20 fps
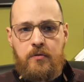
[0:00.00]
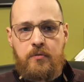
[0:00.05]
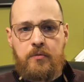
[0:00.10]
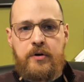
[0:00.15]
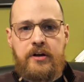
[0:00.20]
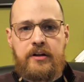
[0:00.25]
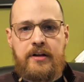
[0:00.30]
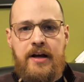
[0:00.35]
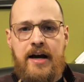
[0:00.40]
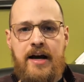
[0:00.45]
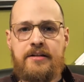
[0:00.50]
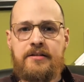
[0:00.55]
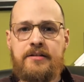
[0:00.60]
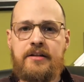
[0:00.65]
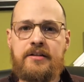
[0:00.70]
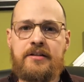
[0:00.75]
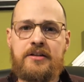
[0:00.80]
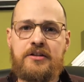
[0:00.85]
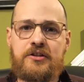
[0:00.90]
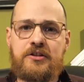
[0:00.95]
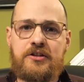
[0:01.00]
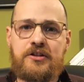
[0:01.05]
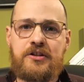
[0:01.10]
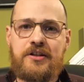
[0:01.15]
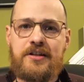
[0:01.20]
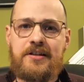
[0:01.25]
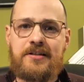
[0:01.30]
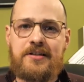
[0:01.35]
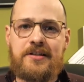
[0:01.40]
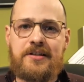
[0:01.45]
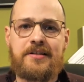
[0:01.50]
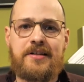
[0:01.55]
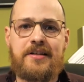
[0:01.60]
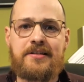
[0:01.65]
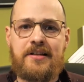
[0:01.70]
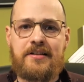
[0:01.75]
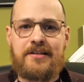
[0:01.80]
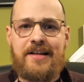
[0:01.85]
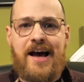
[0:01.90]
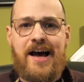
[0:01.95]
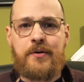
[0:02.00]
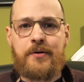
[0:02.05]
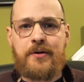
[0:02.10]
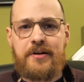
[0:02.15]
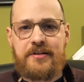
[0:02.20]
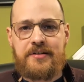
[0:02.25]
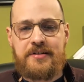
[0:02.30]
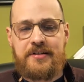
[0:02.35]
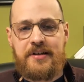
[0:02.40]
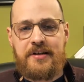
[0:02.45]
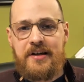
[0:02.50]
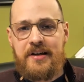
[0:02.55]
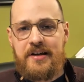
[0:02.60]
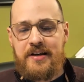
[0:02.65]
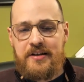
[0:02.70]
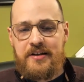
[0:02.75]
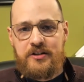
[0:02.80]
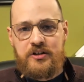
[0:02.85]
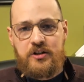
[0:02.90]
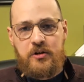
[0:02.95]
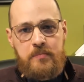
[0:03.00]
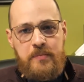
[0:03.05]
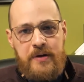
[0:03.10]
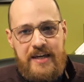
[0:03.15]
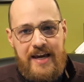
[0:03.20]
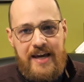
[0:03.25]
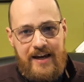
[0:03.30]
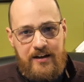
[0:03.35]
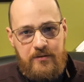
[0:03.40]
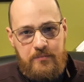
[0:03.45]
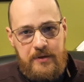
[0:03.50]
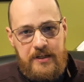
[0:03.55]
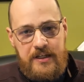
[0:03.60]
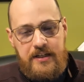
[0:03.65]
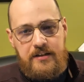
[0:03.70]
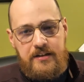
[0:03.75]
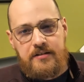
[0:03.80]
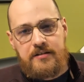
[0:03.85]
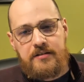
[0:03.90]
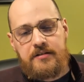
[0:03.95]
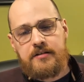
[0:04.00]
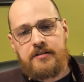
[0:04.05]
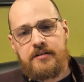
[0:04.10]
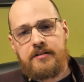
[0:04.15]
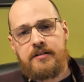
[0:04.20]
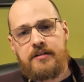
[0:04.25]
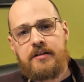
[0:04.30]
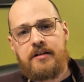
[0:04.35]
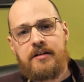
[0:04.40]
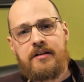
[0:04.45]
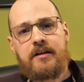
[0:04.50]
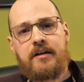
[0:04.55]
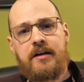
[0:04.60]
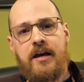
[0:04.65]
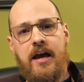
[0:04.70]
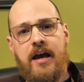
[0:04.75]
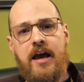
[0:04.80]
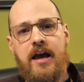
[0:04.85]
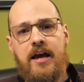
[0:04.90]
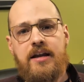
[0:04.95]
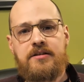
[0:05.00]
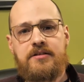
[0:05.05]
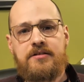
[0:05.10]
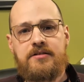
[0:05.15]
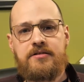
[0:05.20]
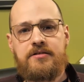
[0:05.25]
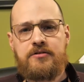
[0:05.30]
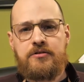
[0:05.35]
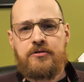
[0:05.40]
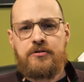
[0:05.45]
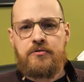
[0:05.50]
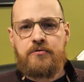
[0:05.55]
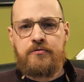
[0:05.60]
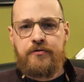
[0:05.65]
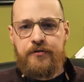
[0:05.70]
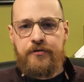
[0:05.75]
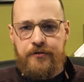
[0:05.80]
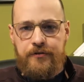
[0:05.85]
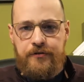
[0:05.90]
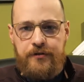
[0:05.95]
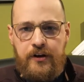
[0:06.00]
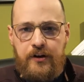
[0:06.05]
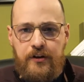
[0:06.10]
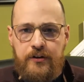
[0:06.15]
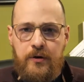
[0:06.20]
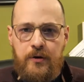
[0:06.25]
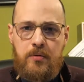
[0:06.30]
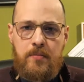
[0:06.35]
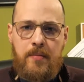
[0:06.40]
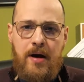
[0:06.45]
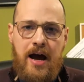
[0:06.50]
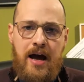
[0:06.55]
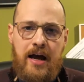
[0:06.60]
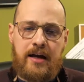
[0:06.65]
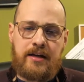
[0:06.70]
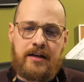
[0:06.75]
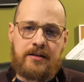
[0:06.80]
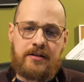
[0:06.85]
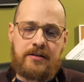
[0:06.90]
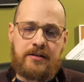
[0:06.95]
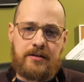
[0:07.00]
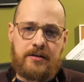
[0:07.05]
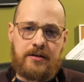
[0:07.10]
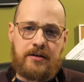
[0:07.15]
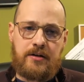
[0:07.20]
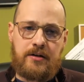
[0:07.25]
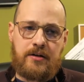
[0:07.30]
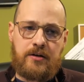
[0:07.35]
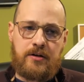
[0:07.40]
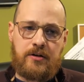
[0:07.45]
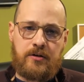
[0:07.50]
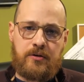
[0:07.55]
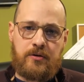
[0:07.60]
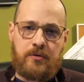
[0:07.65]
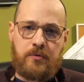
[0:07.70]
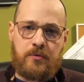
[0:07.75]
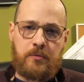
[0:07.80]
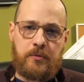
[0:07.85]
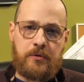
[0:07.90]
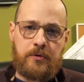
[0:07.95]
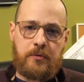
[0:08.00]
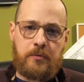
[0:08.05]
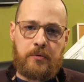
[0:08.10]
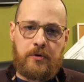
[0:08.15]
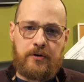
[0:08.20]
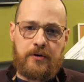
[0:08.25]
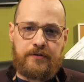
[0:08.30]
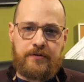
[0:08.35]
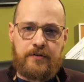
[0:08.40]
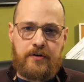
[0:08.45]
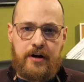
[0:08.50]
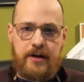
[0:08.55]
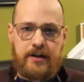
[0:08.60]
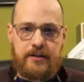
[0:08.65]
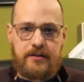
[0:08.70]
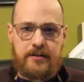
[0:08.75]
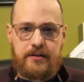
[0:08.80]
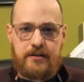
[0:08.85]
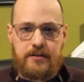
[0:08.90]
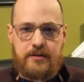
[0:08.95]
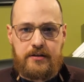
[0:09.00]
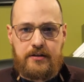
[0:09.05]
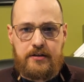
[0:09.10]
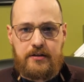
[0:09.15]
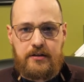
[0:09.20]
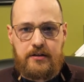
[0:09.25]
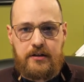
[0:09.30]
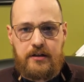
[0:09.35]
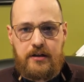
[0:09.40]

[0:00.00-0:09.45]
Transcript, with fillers: realizing that Jesus has allowed us to be at peace and to fill your mind with the word of Christ.